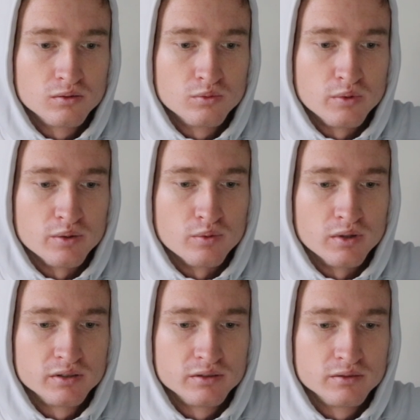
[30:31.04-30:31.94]
Wait,
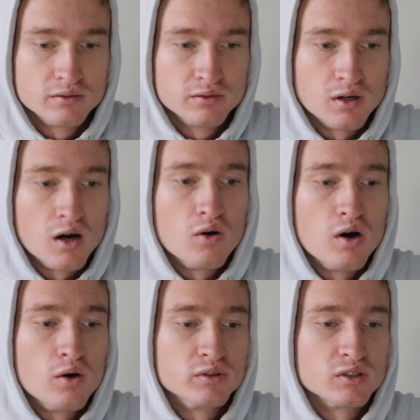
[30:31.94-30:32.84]
what?
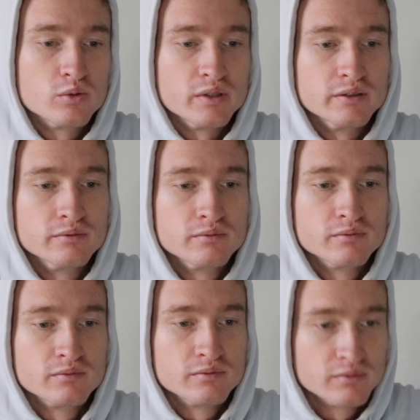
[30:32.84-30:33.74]
Oh, with the queen.
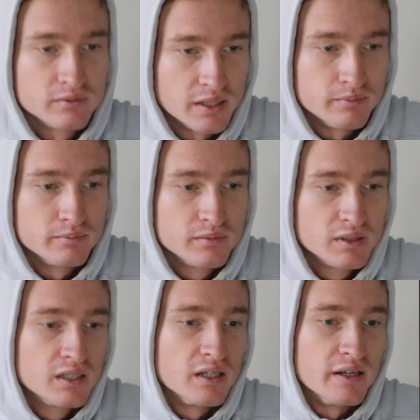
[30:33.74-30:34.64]
Yep.
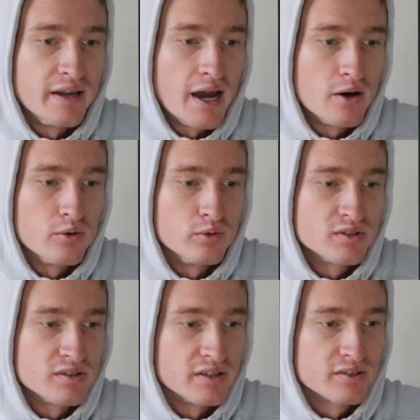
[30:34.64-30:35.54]
And now
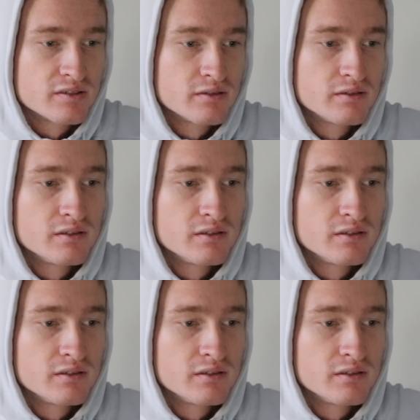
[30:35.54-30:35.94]
what's this?